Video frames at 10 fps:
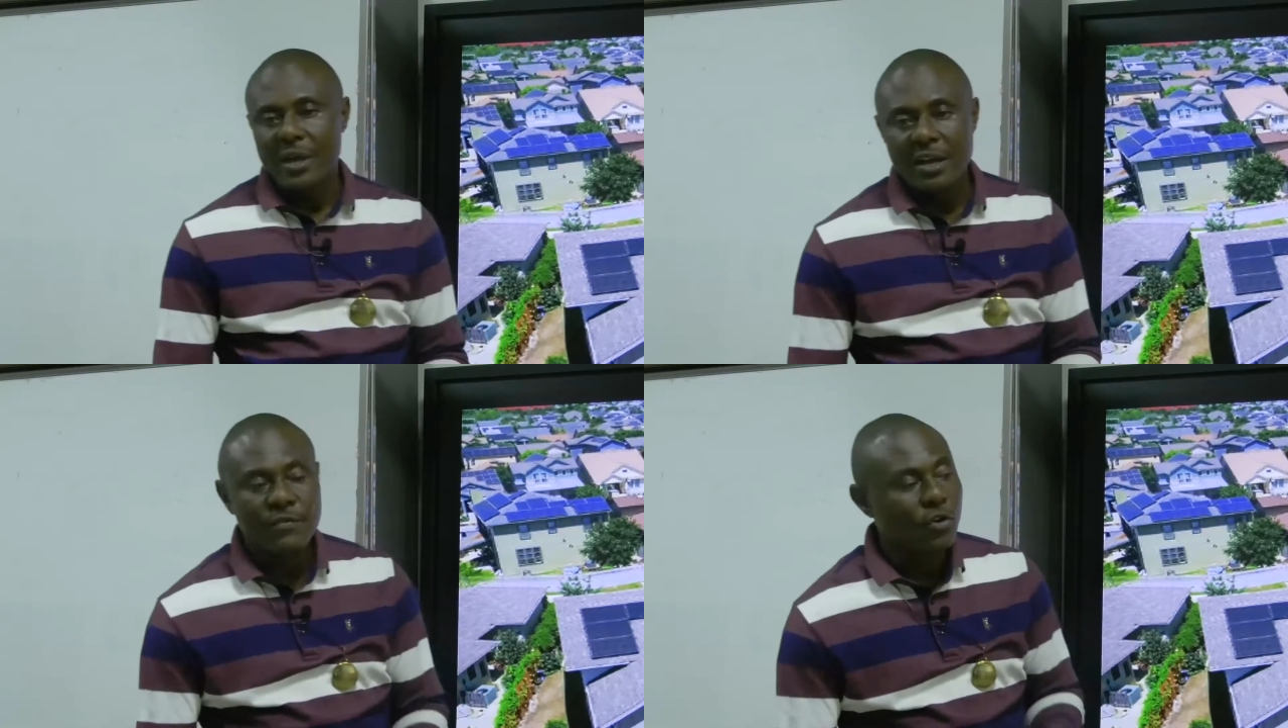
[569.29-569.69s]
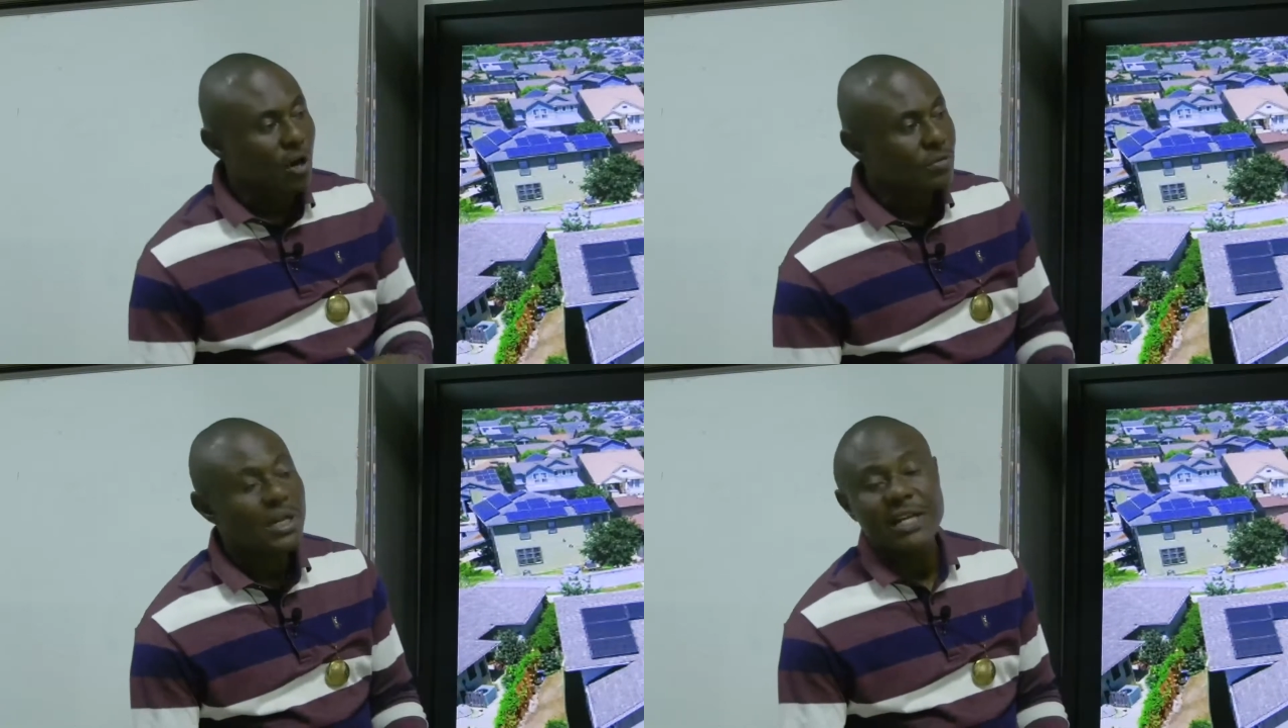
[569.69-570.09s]
If you
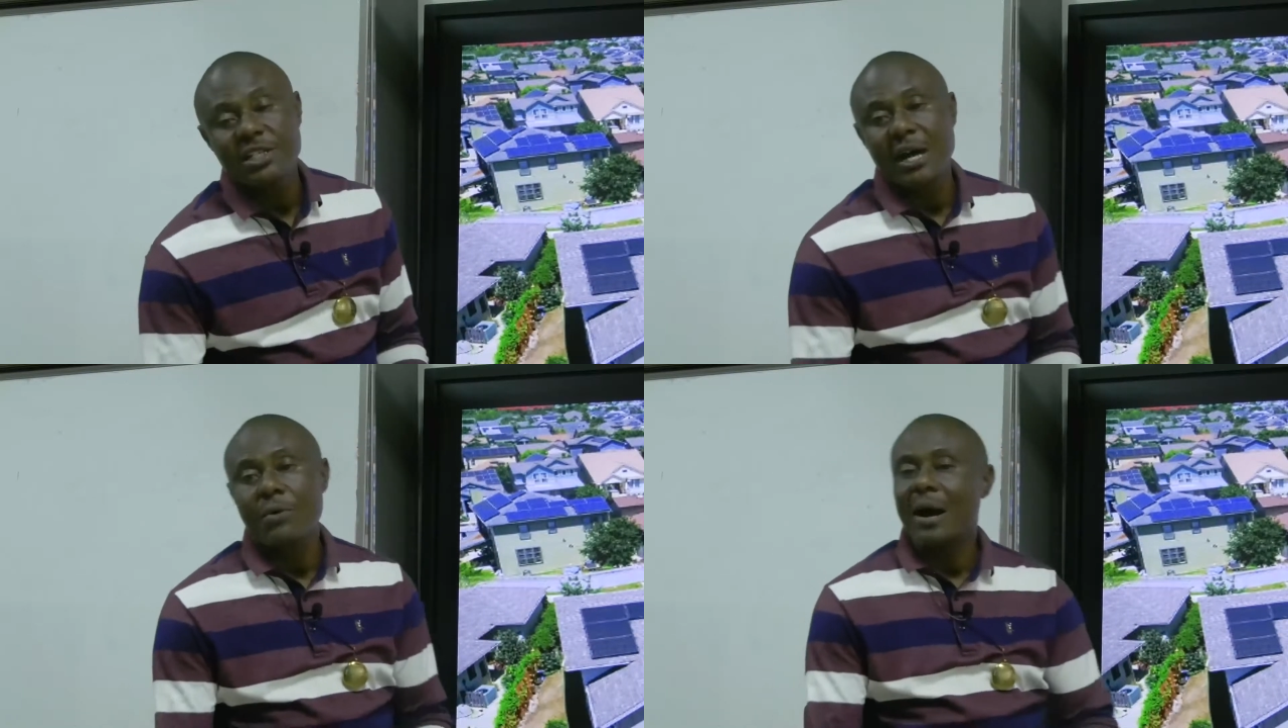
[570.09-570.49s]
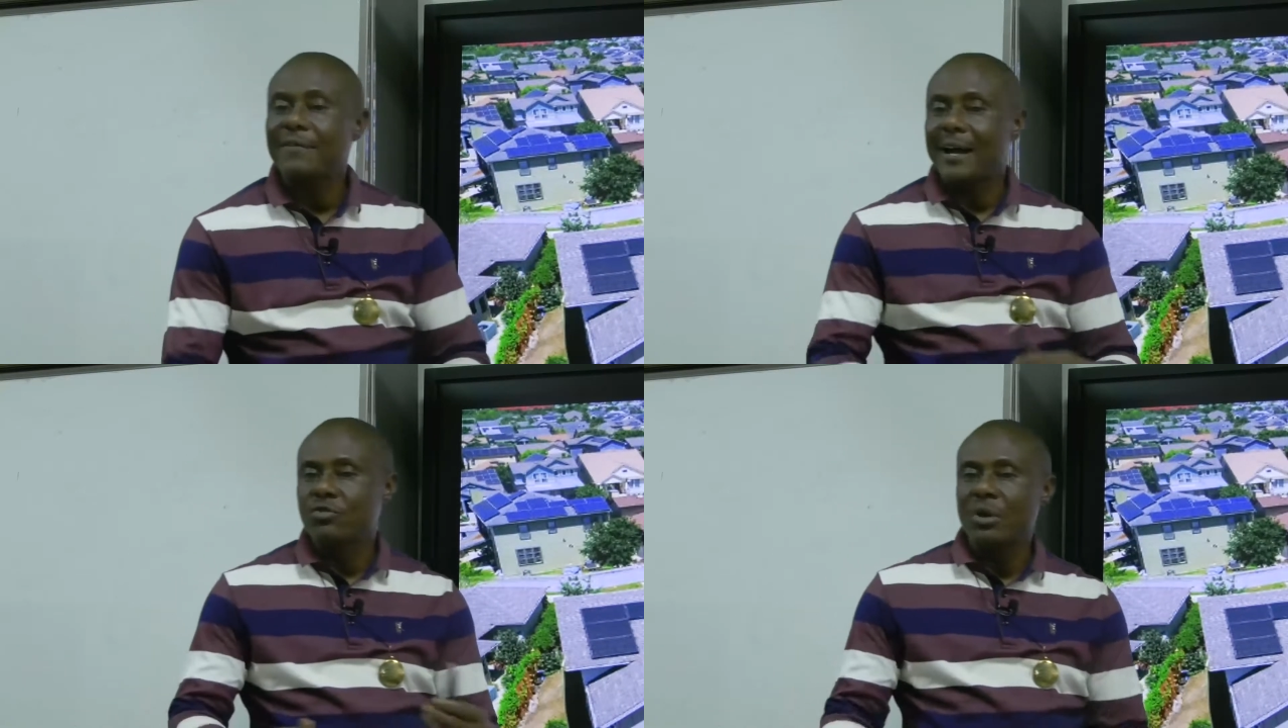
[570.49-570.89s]
come to Nigeria, we have
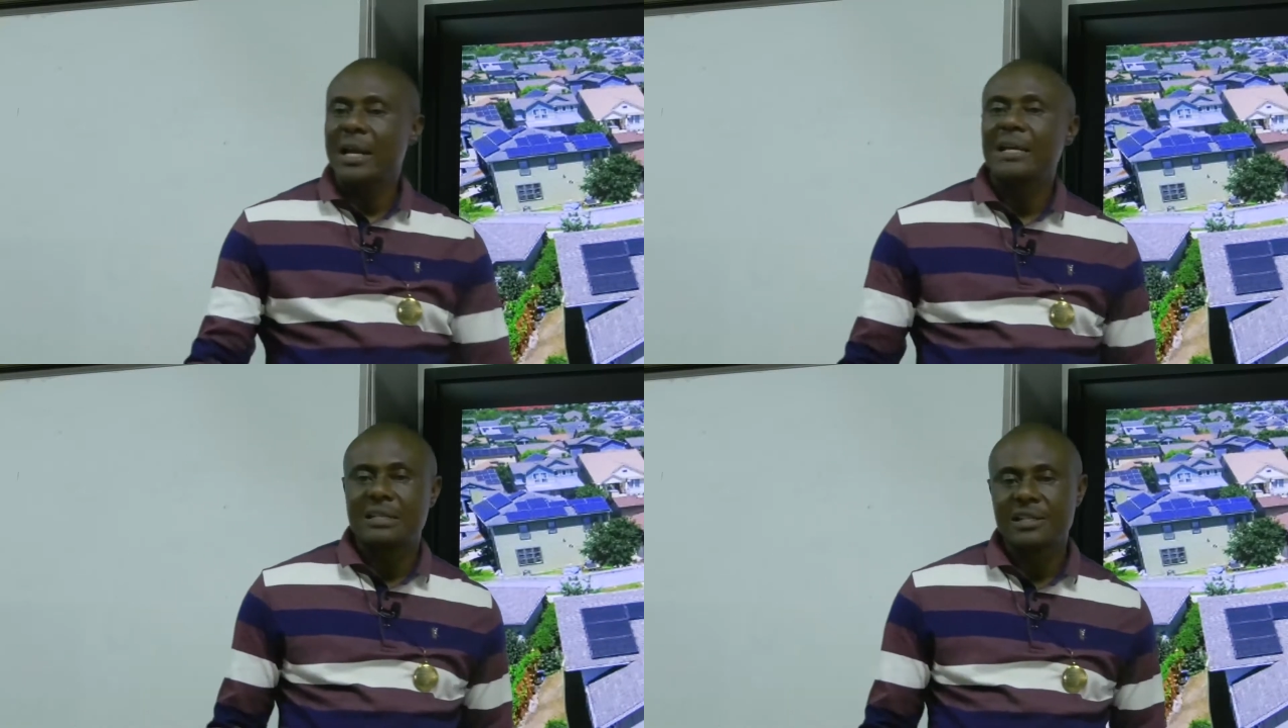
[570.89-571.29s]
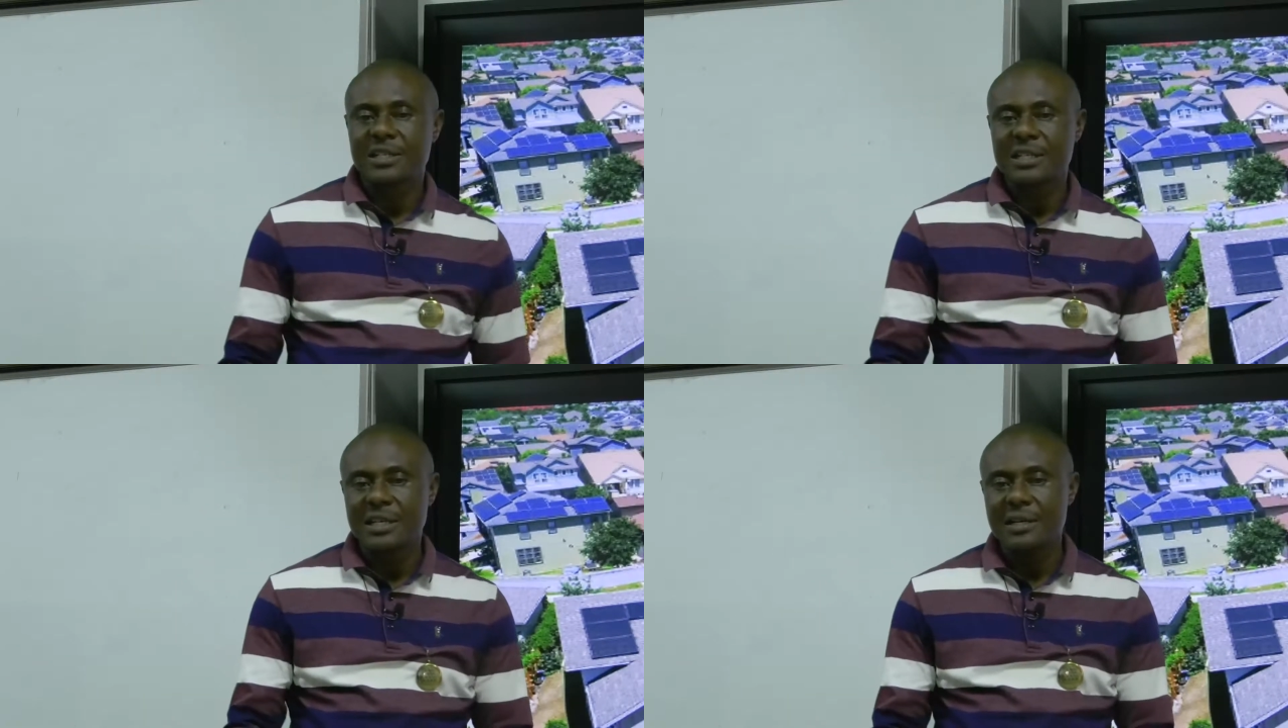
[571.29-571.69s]

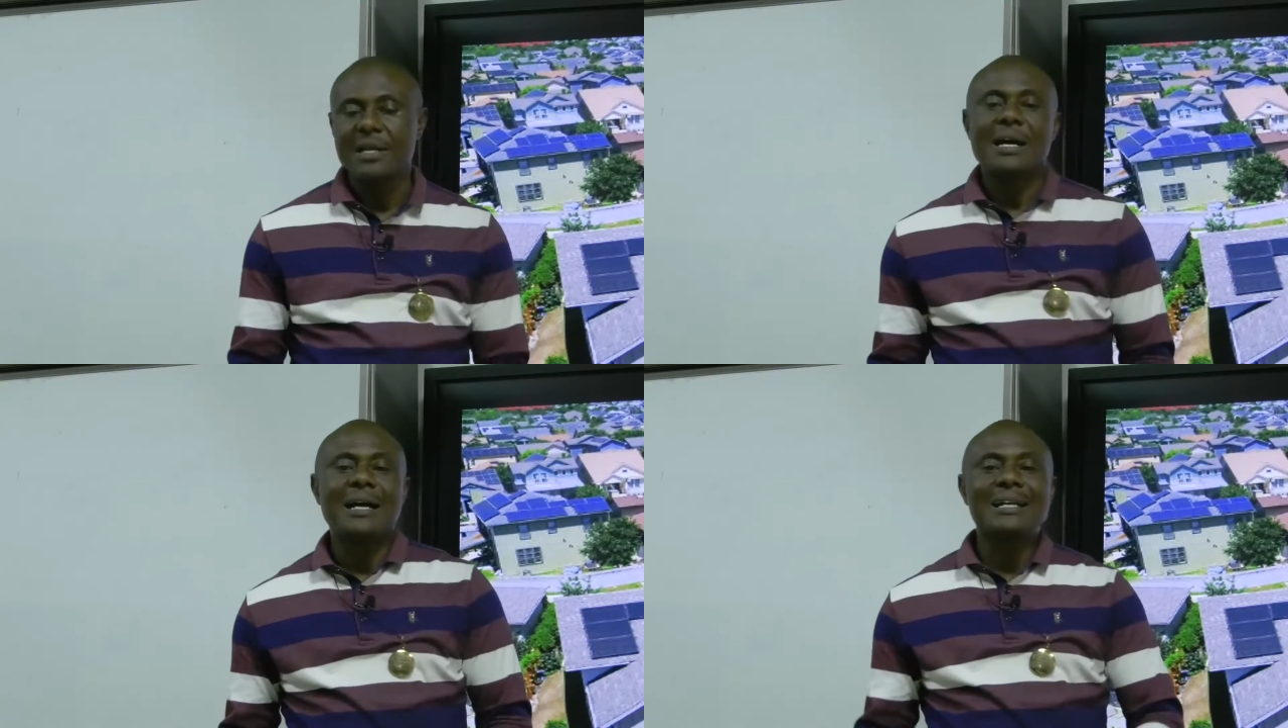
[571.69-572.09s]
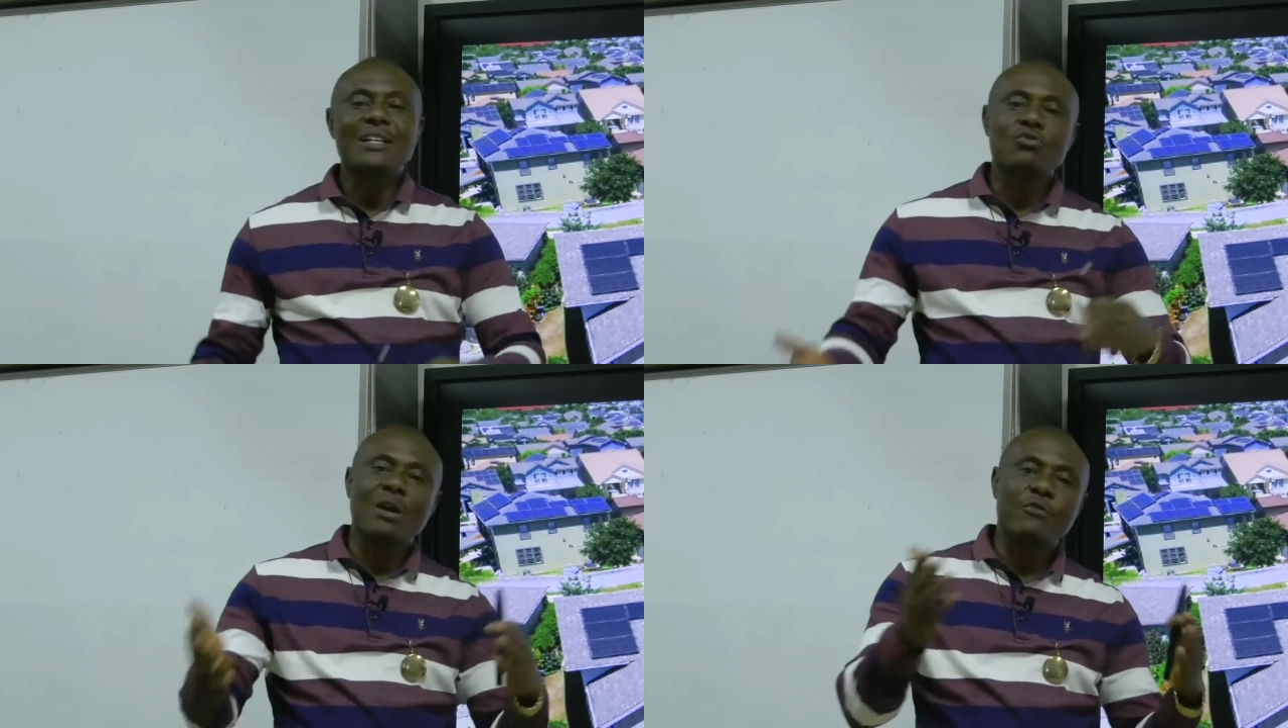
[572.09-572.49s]
hydroelectricity, and
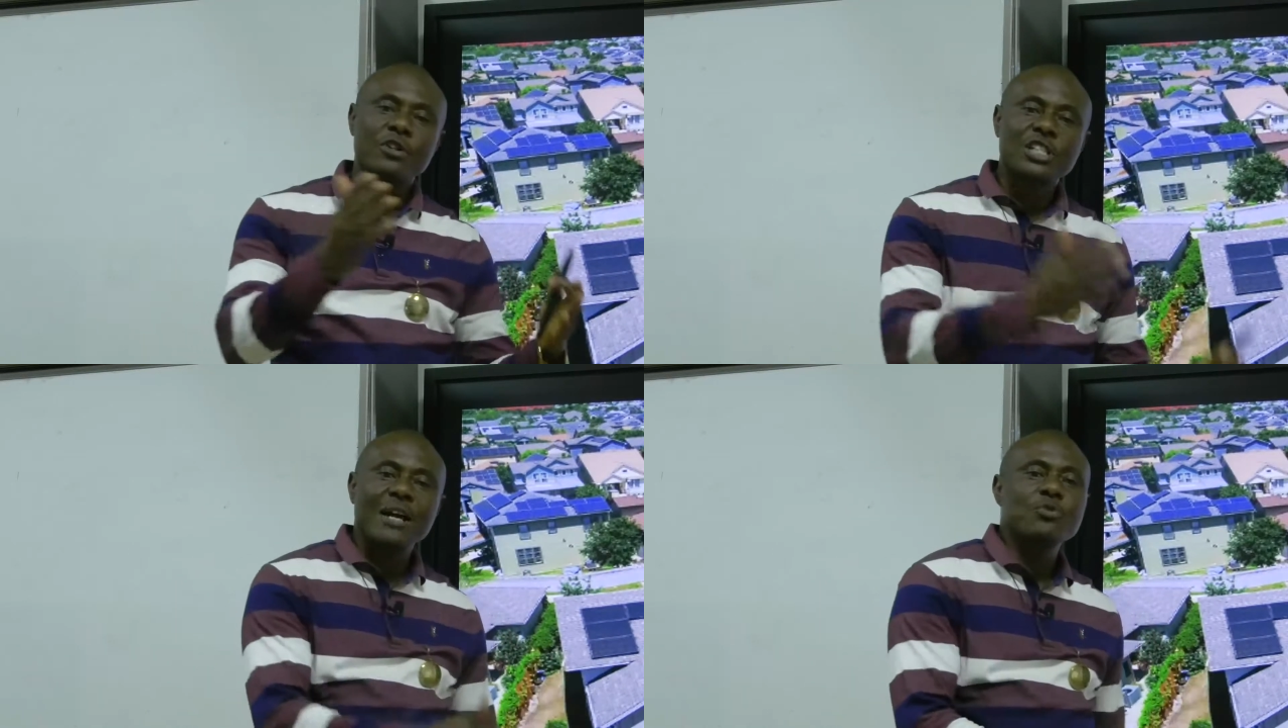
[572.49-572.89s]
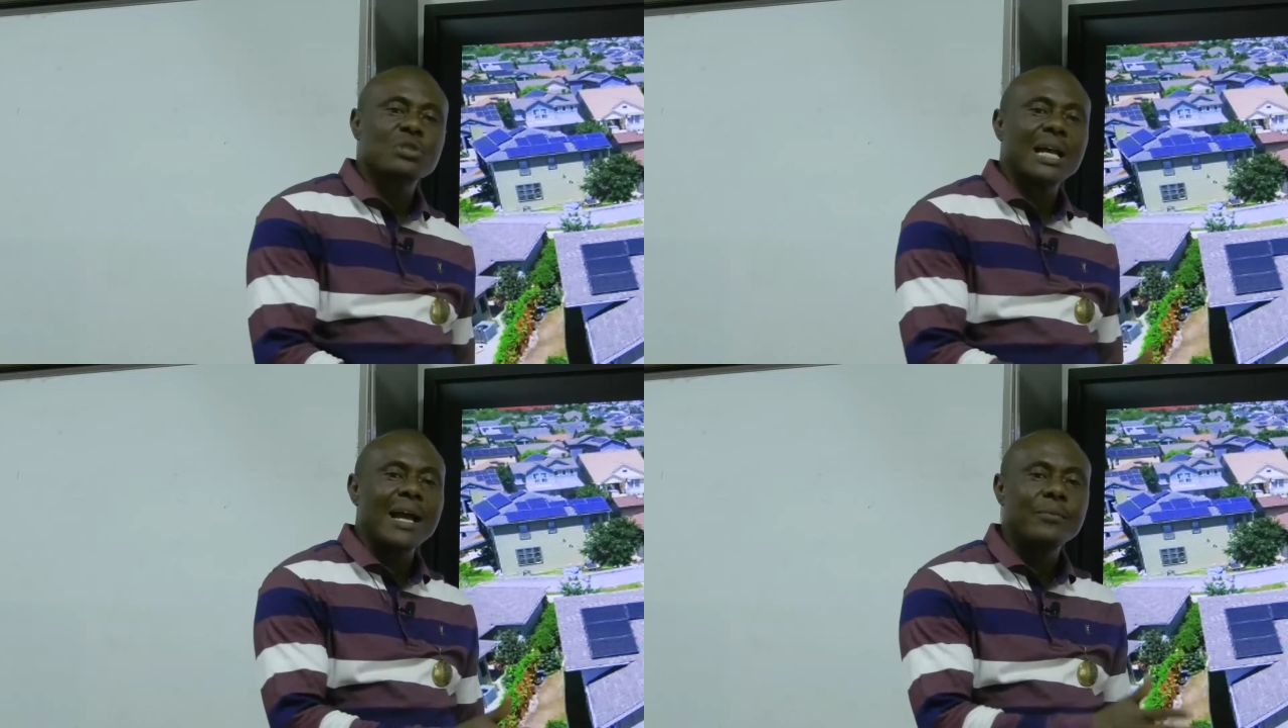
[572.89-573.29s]
that is why from time to
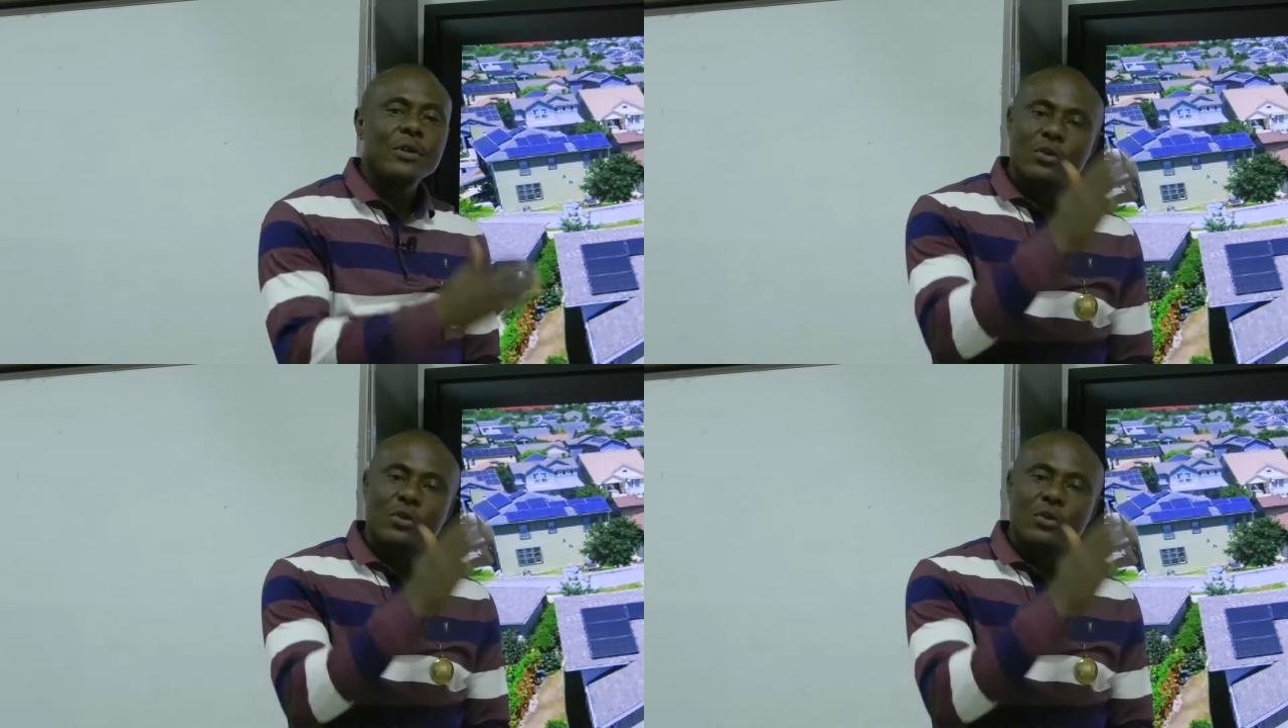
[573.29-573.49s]
time,